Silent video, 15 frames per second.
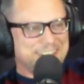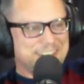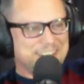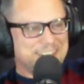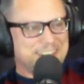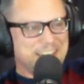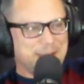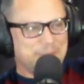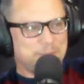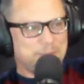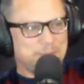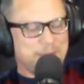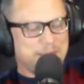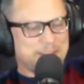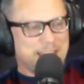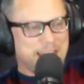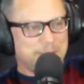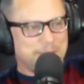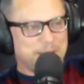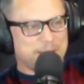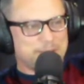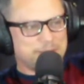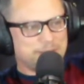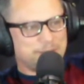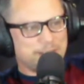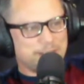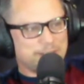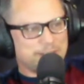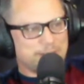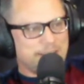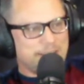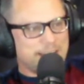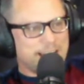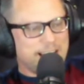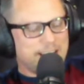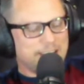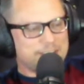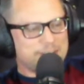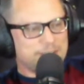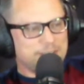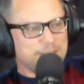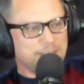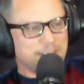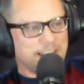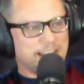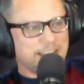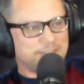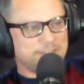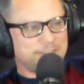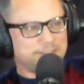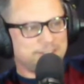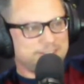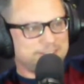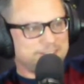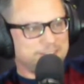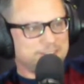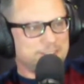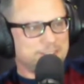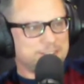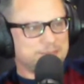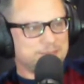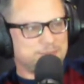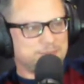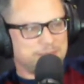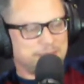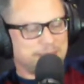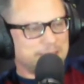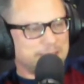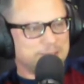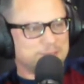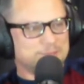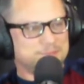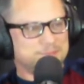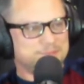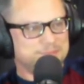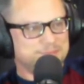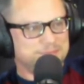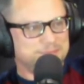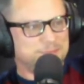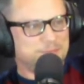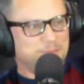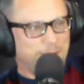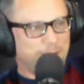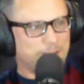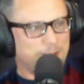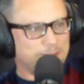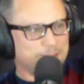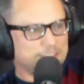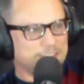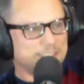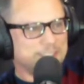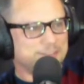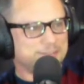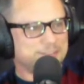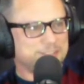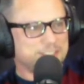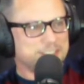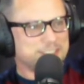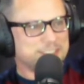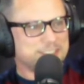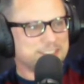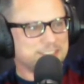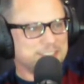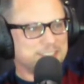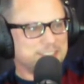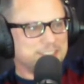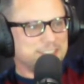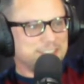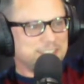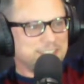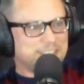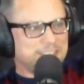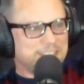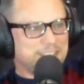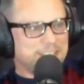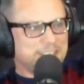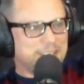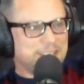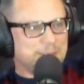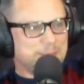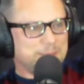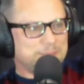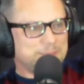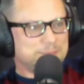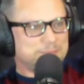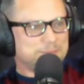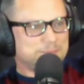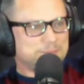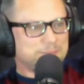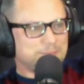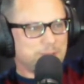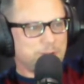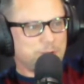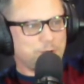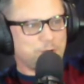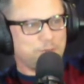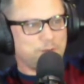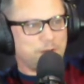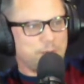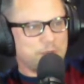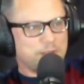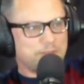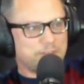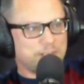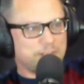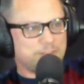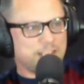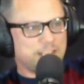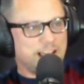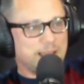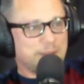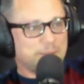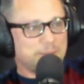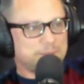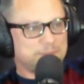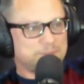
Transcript: That mixed with the fear of gravity. How could you live a life? You just, I don't know. Walk off a cliff. Jesus. Chronophobia, fear of time.